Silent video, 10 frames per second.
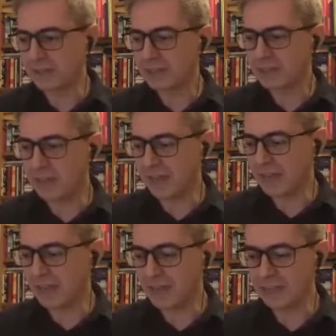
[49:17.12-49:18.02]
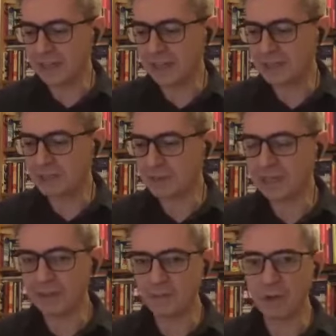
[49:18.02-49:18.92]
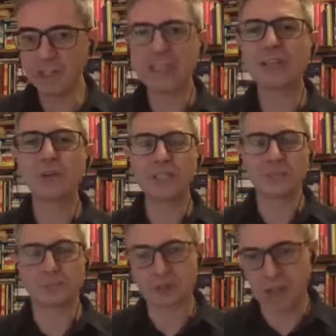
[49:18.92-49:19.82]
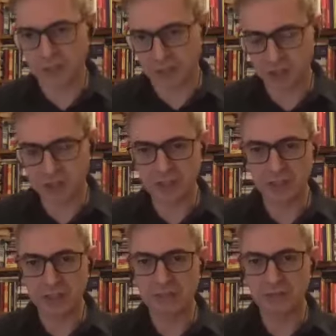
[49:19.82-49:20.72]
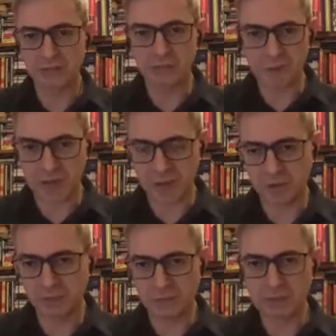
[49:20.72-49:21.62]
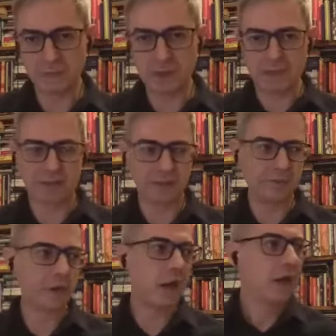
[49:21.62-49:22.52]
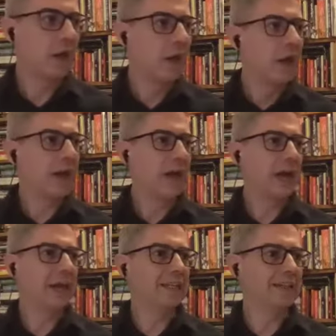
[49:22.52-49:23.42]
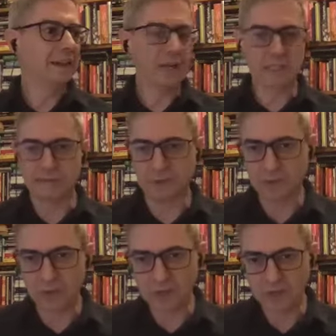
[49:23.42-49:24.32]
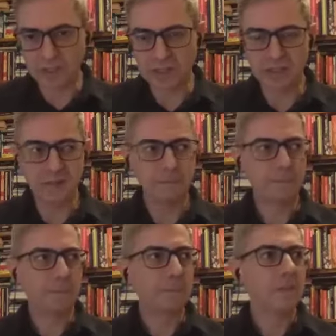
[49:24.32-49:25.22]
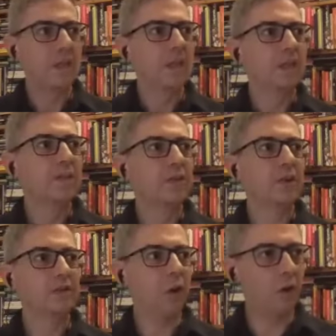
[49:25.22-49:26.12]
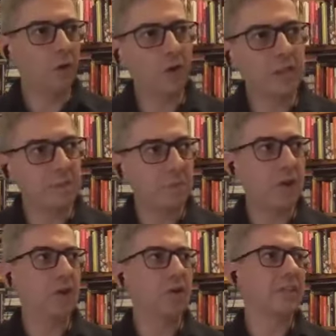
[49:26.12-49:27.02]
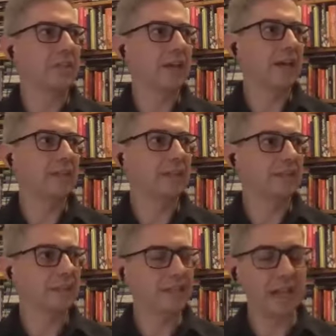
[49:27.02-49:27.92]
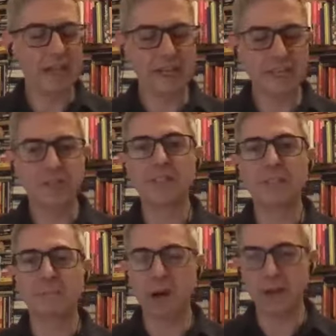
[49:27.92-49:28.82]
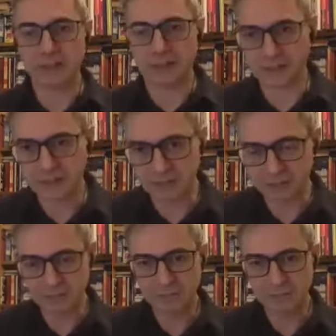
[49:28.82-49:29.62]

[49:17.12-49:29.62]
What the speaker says: there has been a quite increased production from my own perspective in the last few years. Not only because there is an increased market, there